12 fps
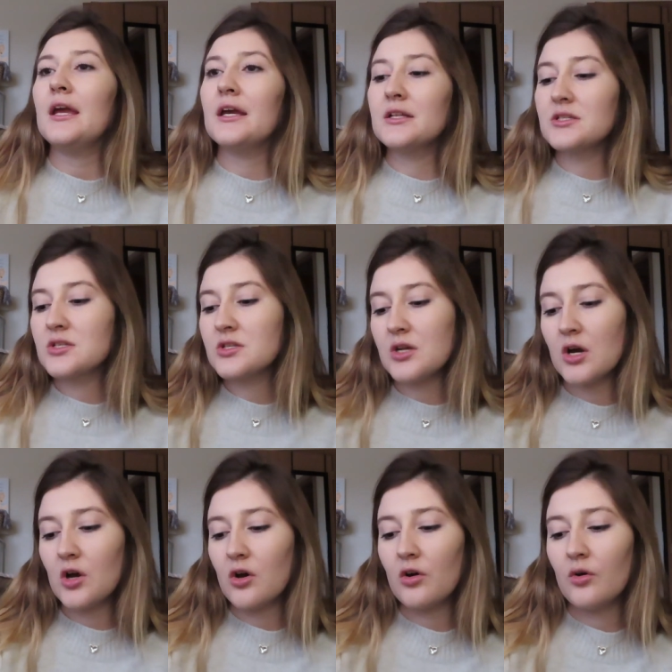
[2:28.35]
And
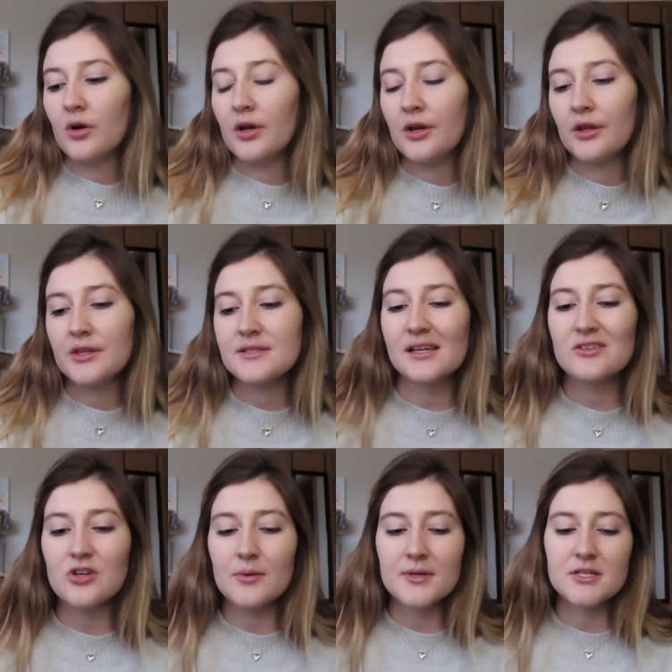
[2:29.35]
so the
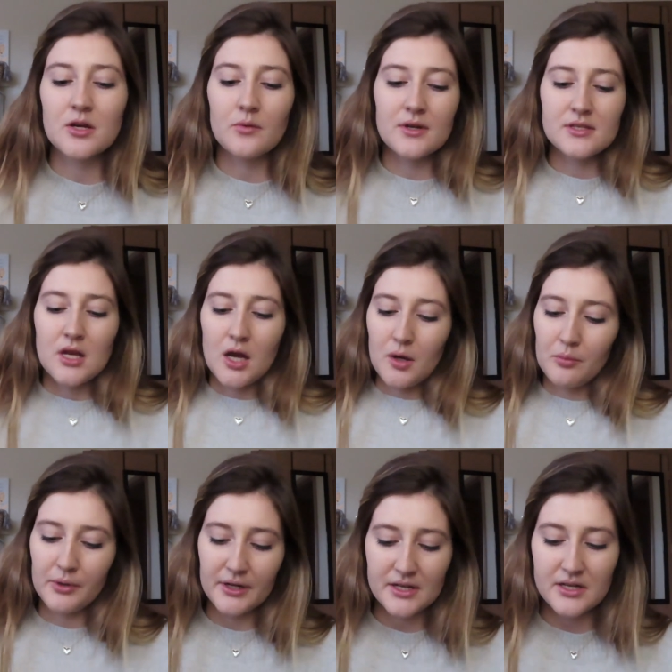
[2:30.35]
second trimester was
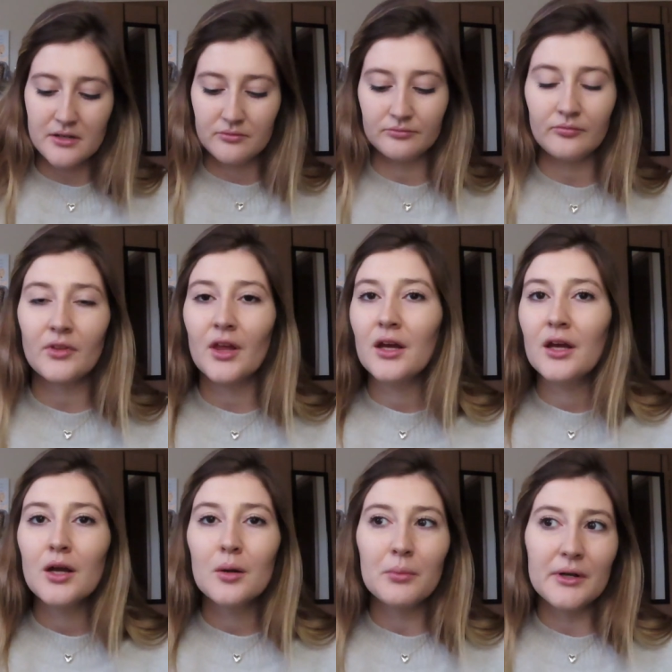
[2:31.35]
pretty,
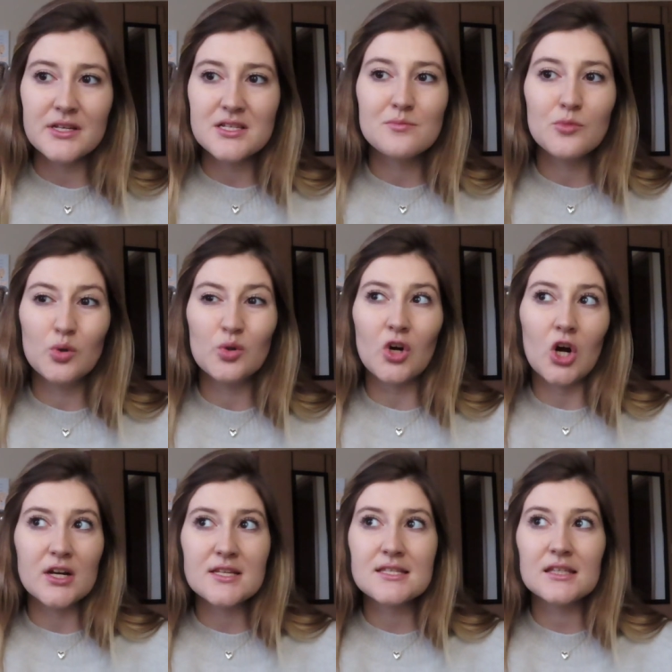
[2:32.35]
pretty smooth,
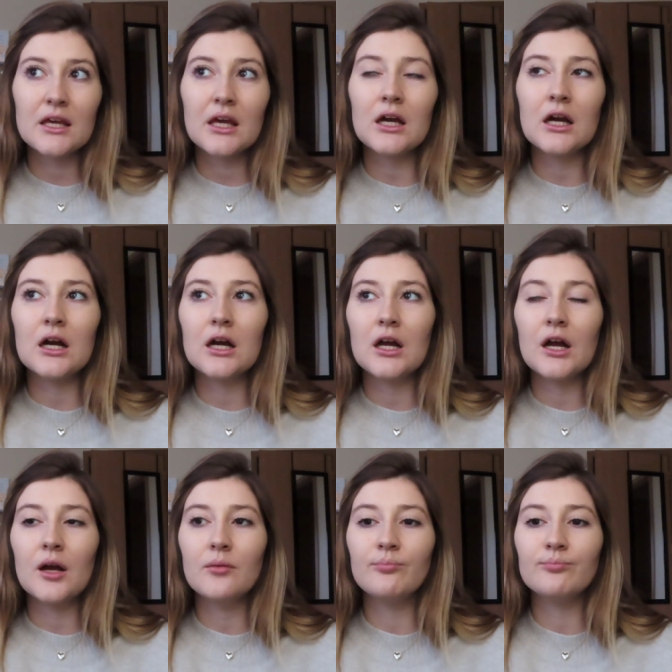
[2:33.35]
honestly.
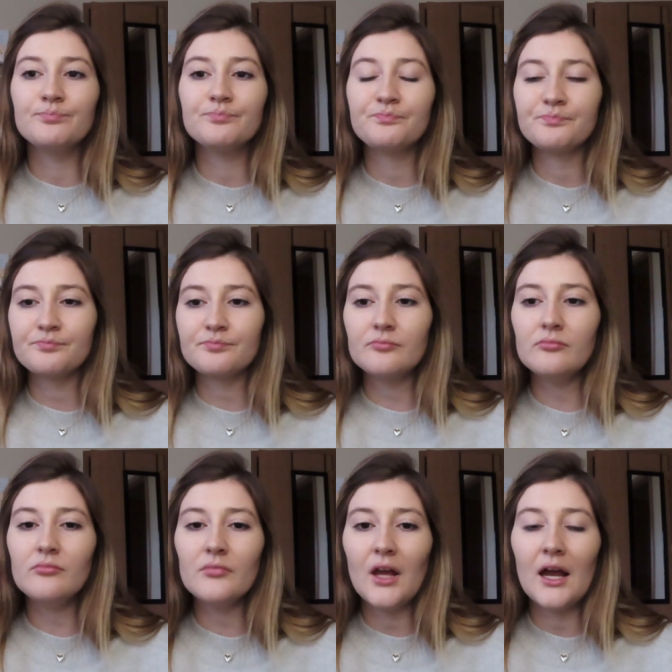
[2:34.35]
Um,
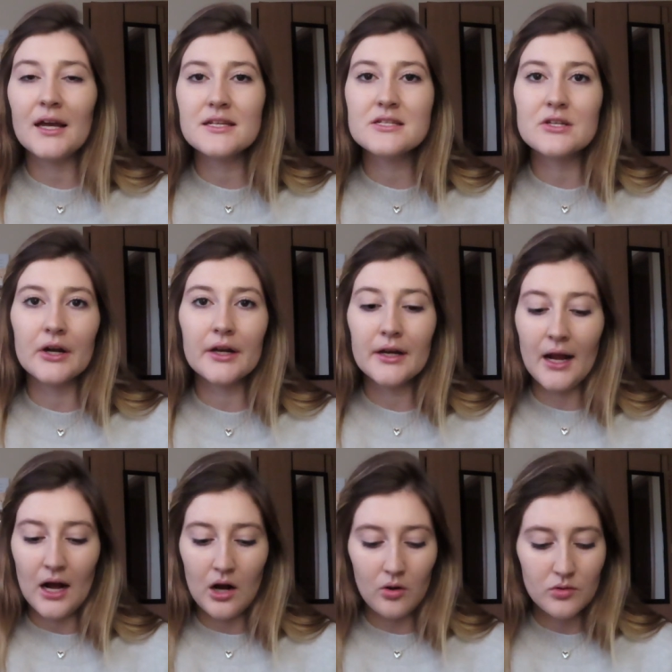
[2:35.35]
I started
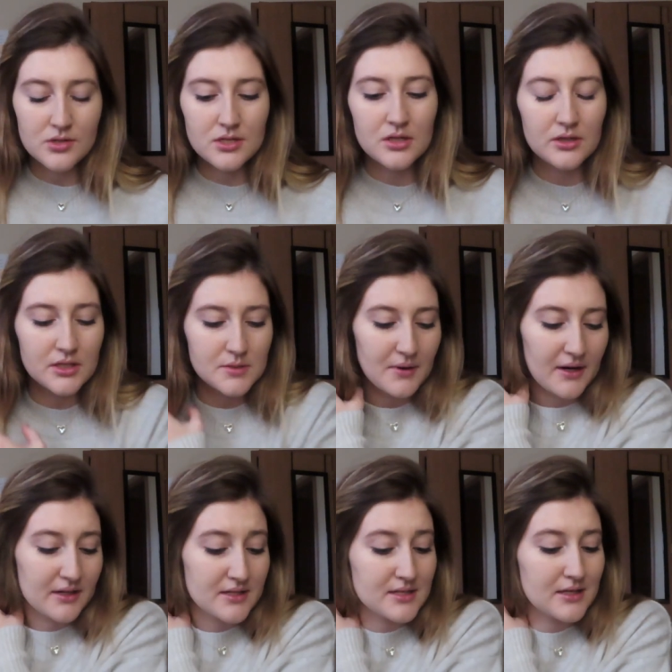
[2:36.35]
out this
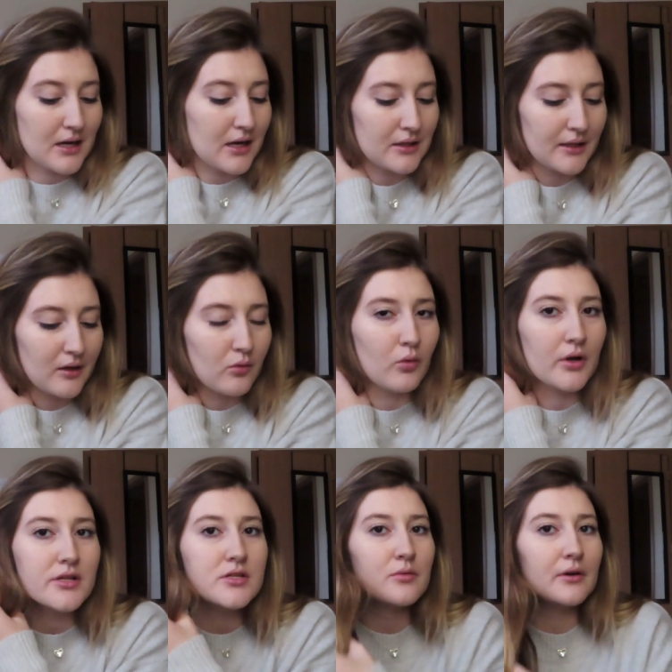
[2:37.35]
pregnancy at like
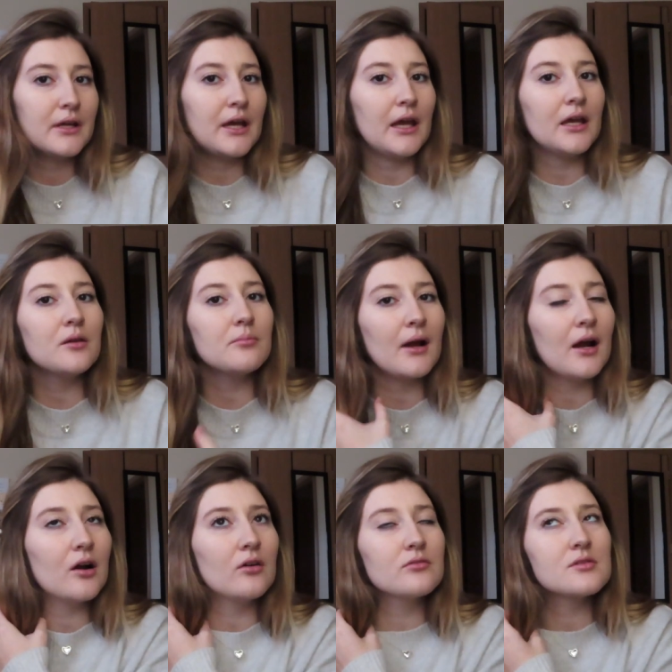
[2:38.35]
128
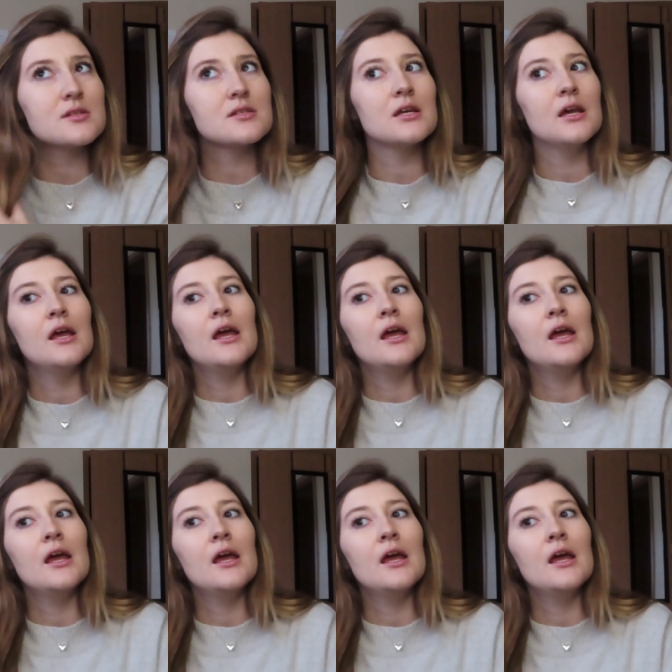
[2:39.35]
pounds